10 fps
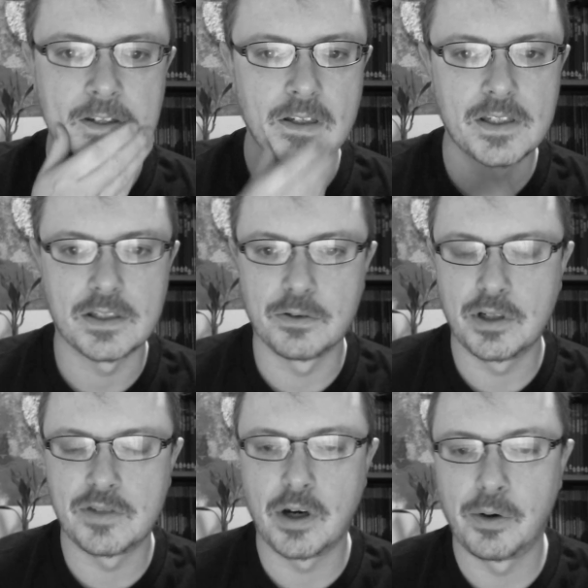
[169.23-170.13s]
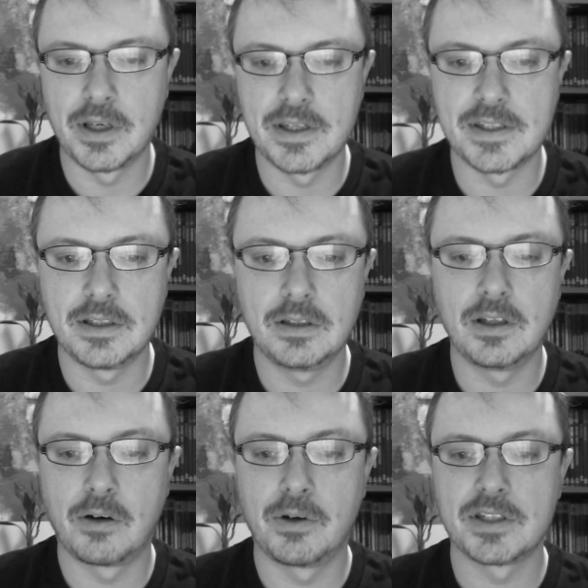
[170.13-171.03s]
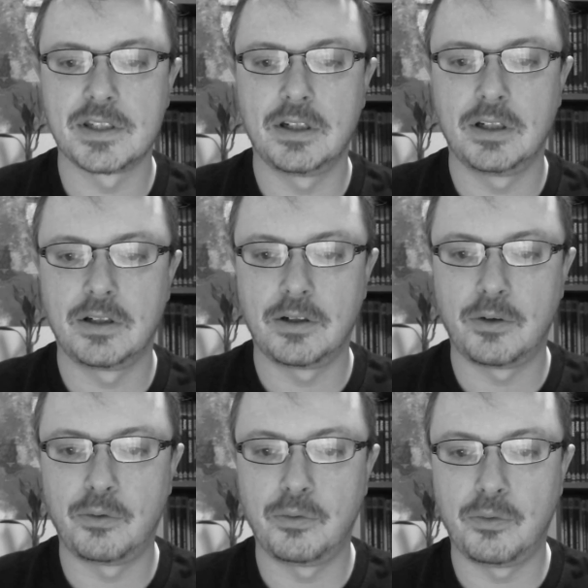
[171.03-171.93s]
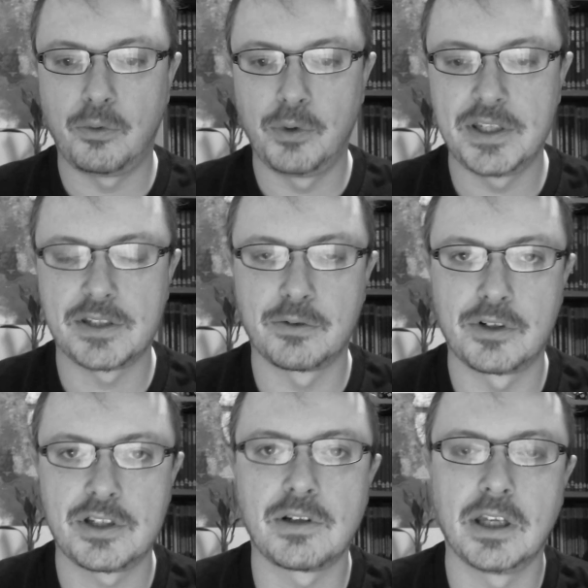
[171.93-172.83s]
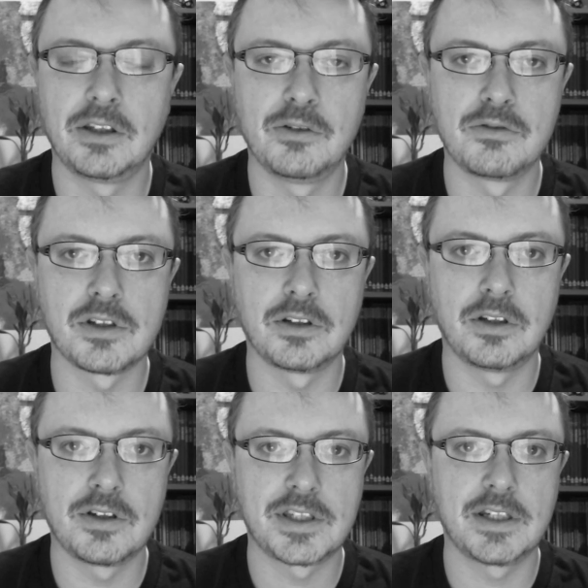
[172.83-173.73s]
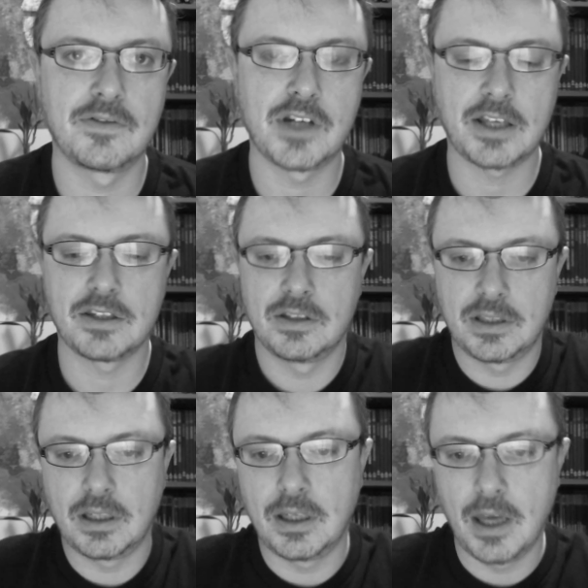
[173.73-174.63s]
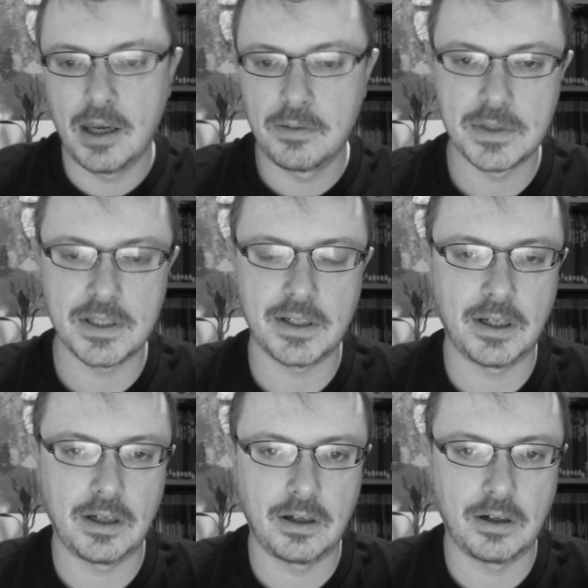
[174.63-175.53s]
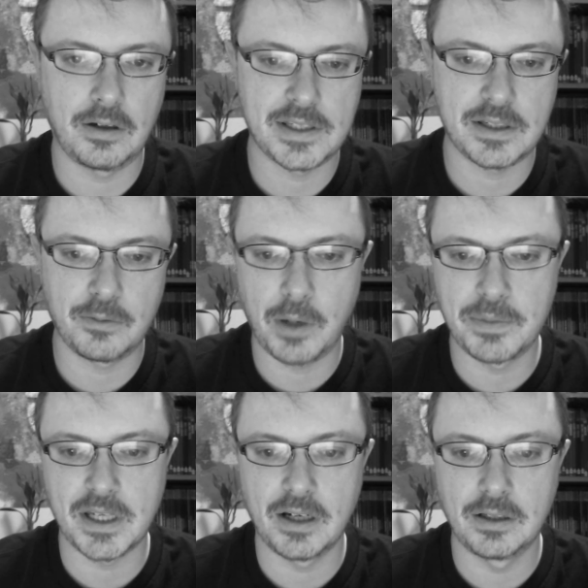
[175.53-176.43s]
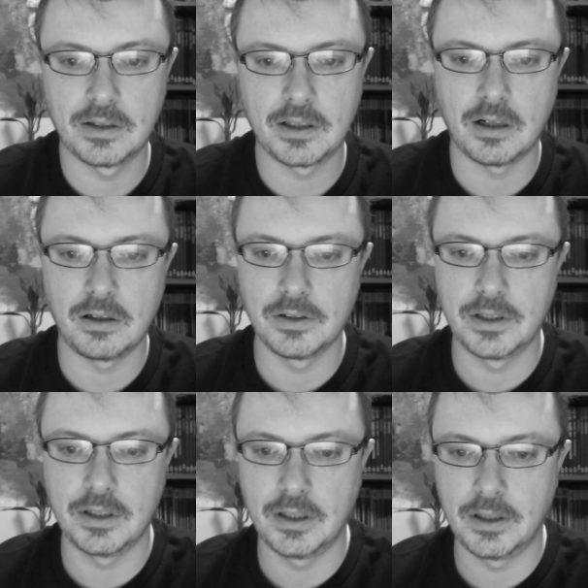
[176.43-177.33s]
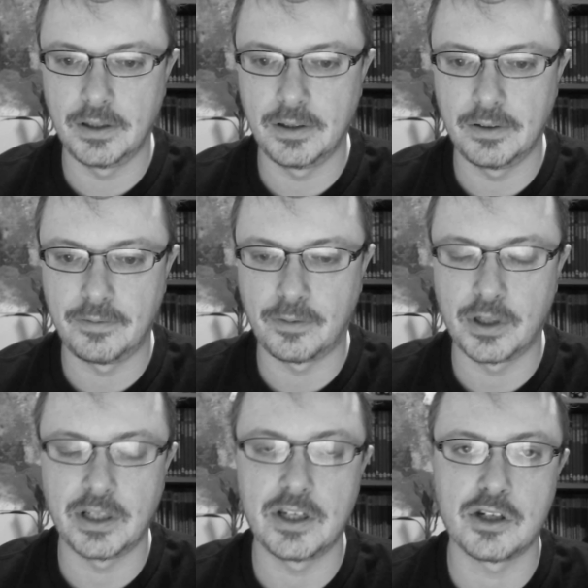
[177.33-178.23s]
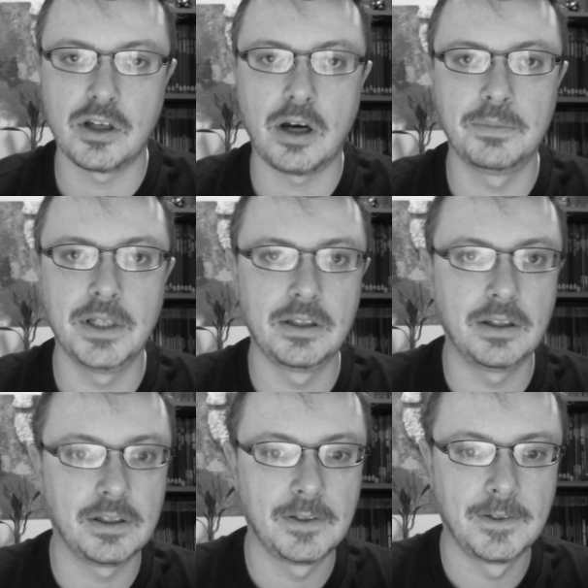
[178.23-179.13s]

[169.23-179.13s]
So it's very easy. There is a resource you can use on the Steve Jackson Games website called 4th Edition Update.